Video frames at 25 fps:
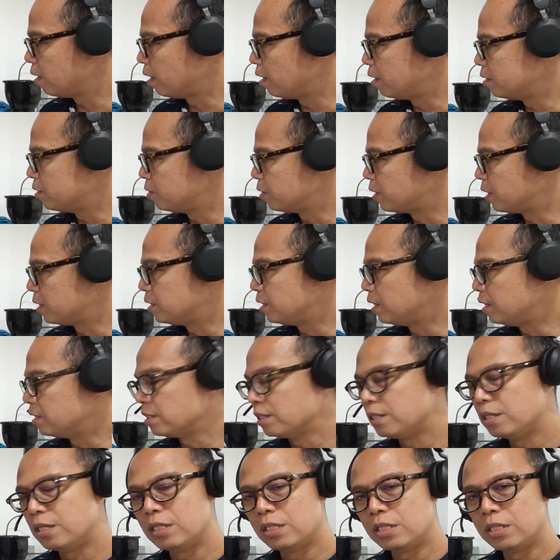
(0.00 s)
as you can see, is
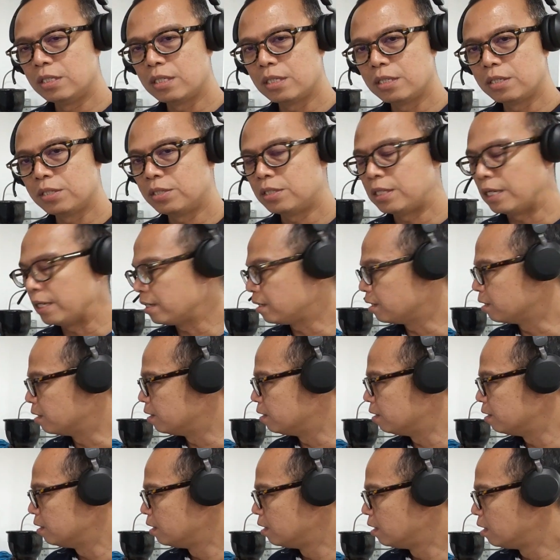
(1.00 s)
a digital
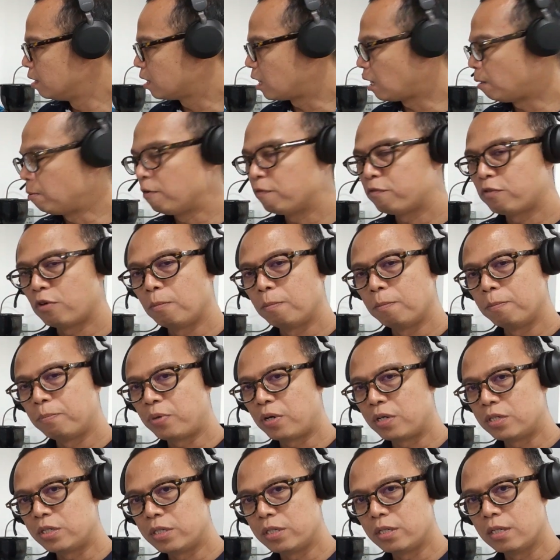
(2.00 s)
signal coming from
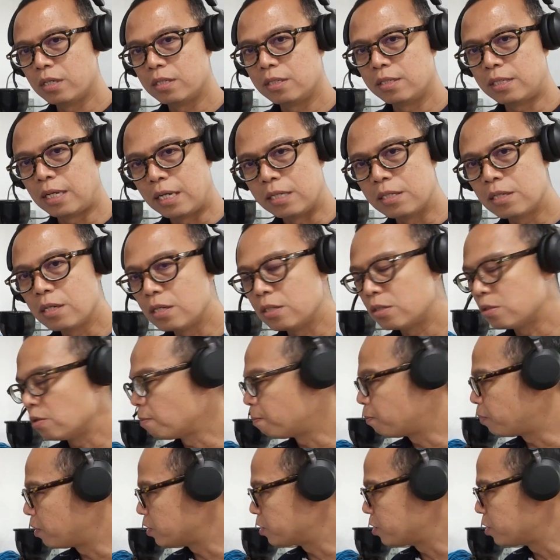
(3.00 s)
pressure sensors or
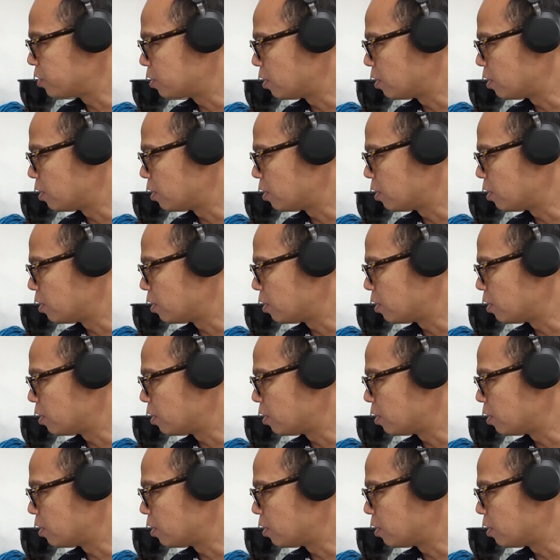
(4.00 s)
pressure